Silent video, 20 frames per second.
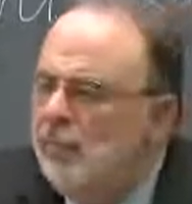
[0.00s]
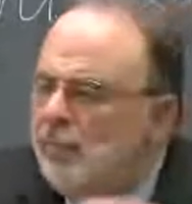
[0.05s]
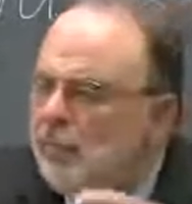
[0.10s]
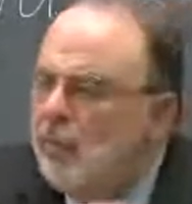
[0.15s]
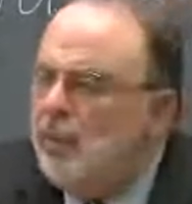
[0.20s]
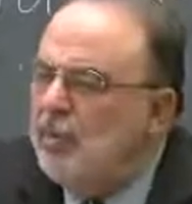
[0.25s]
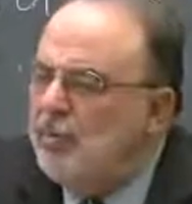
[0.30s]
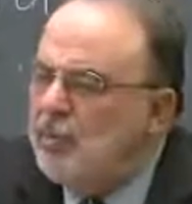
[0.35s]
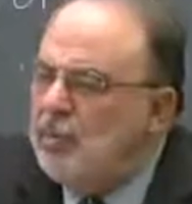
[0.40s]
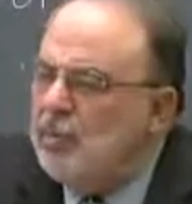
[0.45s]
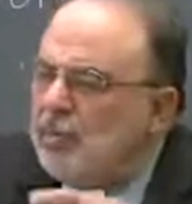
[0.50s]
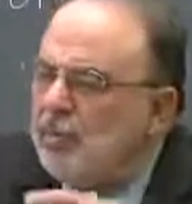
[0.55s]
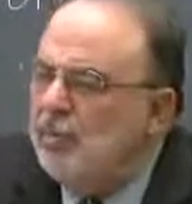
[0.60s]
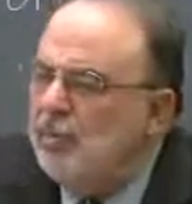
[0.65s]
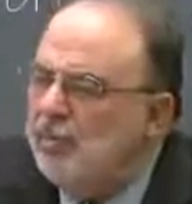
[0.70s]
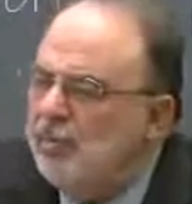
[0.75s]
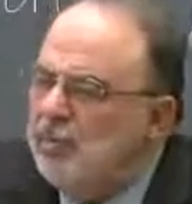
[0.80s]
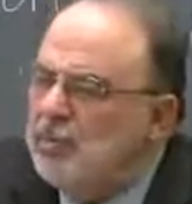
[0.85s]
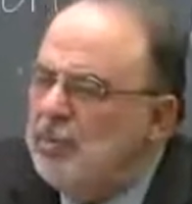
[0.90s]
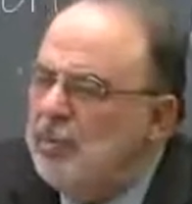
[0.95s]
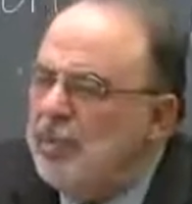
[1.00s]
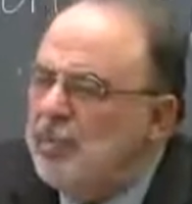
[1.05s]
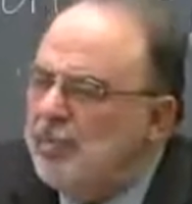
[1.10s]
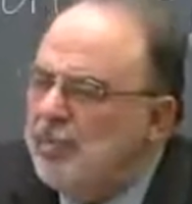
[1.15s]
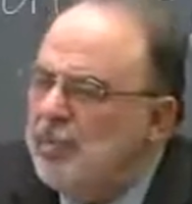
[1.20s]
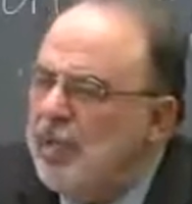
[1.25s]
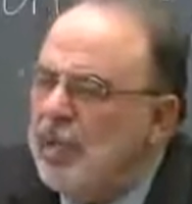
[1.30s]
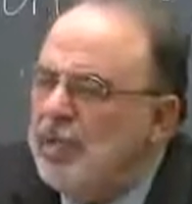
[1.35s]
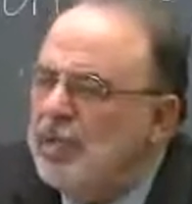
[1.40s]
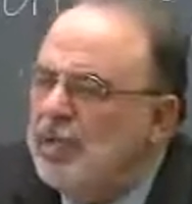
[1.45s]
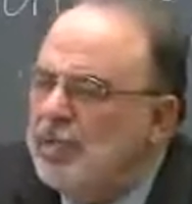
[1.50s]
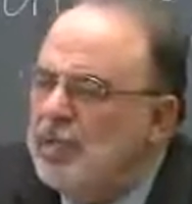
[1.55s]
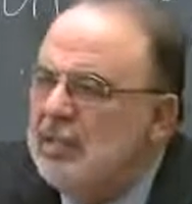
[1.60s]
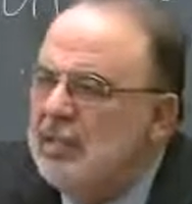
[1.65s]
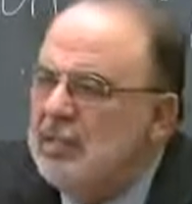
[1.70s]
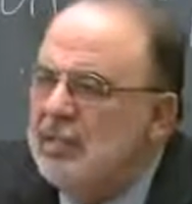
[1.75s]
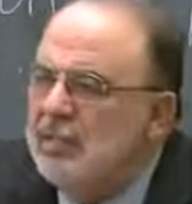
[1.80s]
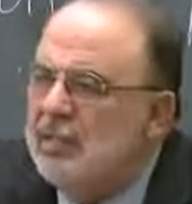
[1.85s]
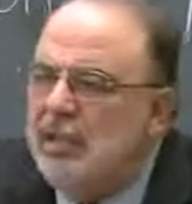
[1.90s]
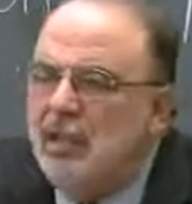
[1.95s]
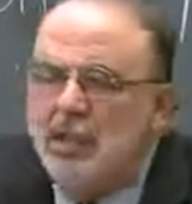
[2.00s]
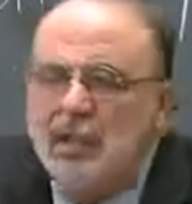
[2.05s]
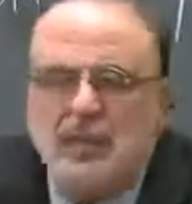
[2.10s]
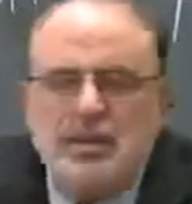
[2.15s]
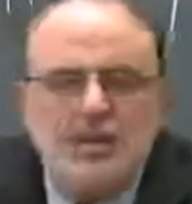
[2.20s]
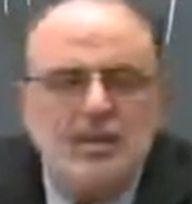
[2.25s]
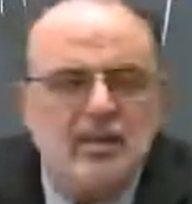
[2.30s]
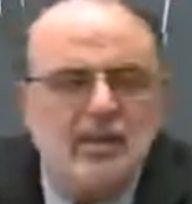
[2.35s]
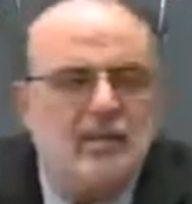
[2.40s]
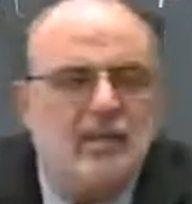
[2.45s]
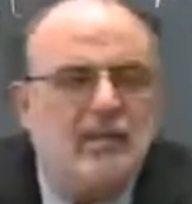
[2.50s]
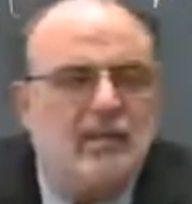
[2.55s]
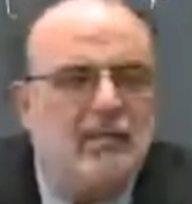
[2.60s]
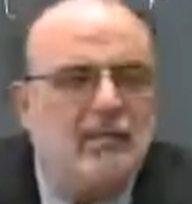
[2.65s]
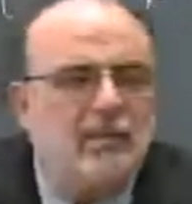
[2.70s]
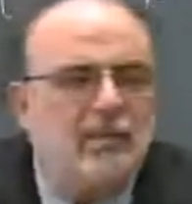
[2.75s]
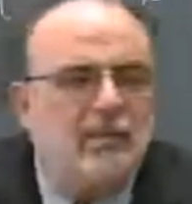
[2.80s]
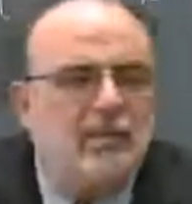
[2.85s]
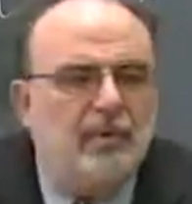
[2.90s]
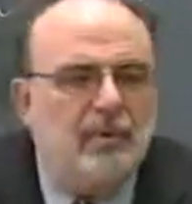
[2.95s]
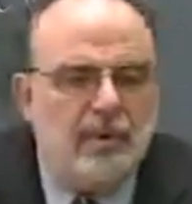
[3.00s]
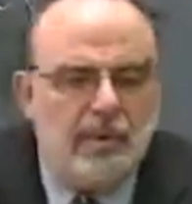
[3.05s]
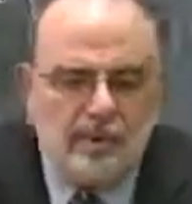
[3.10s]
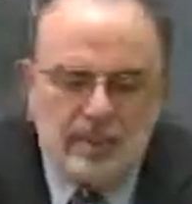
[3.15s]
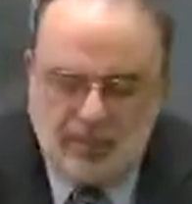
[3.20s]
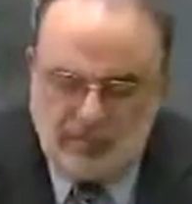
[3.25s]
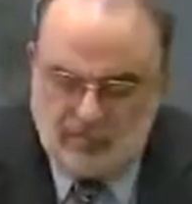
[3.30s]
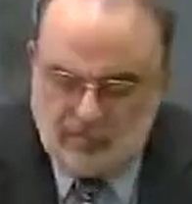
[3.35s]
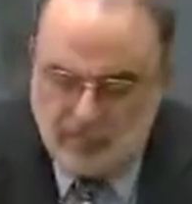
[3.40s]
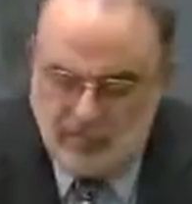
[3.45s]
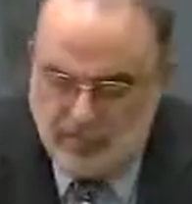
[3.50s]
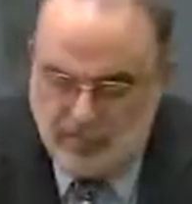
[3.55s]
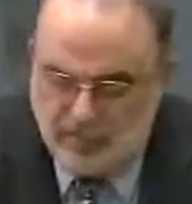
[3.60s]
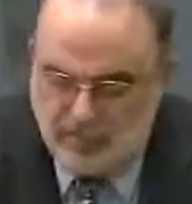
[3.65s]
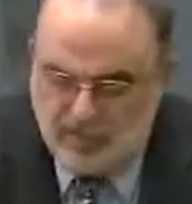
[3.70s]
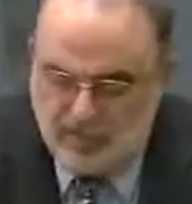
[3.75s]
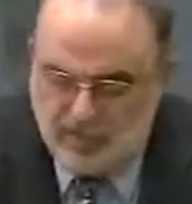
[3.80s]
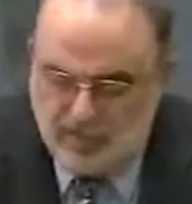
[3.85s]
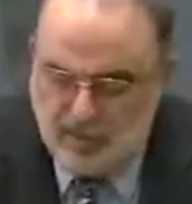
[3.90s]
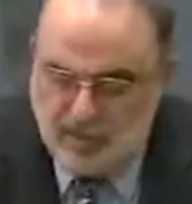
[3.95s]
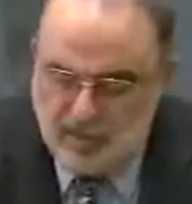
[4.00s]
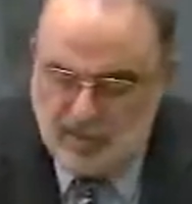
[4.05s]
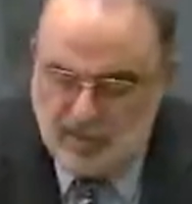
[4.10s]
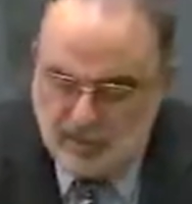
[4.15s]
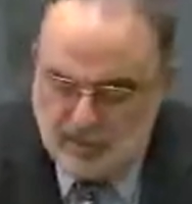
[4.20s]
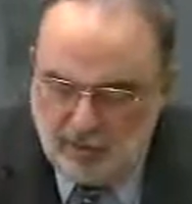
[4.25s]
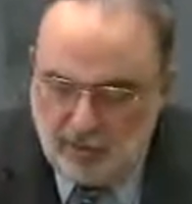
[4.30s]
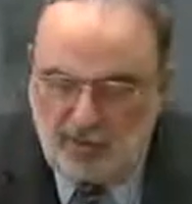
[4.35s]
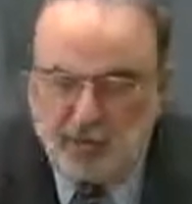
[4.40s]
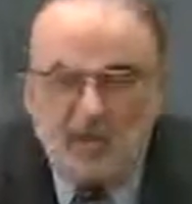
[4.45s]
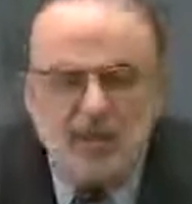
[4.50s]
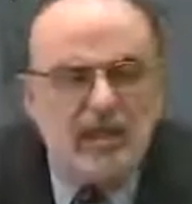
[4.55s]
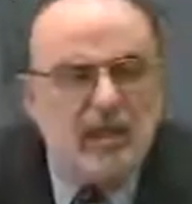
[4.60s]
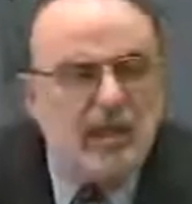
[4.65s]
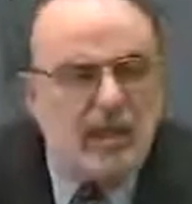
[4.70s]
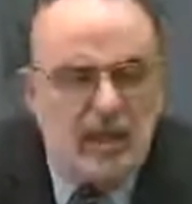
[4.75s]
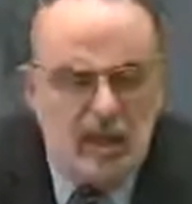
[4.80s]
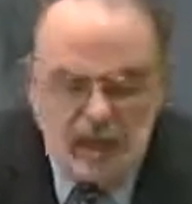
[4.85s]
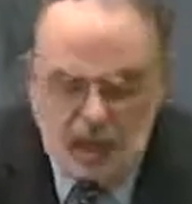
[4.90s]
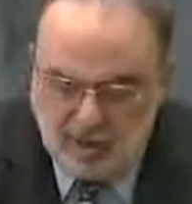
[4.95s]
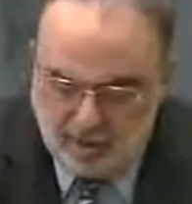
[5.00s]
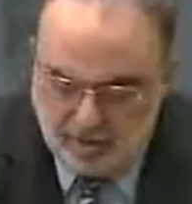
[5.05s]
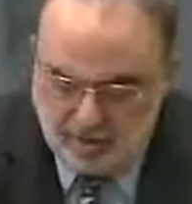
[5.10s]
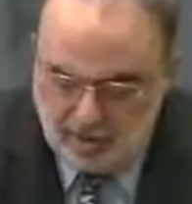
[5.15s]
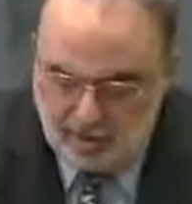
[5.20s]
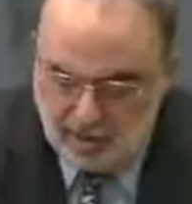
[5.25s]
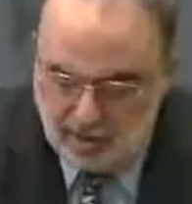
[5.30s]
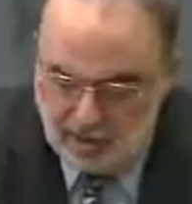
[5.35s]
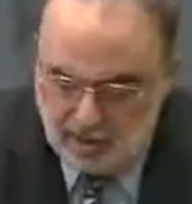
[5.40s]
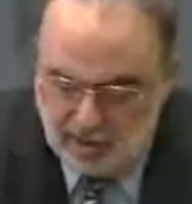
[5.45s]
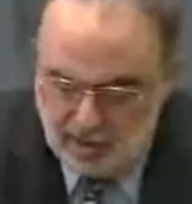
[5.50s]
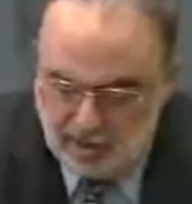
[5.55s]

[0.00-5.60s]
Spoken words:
probably mostly riding donkeys and stuff that were paraded through towns, but also in carts.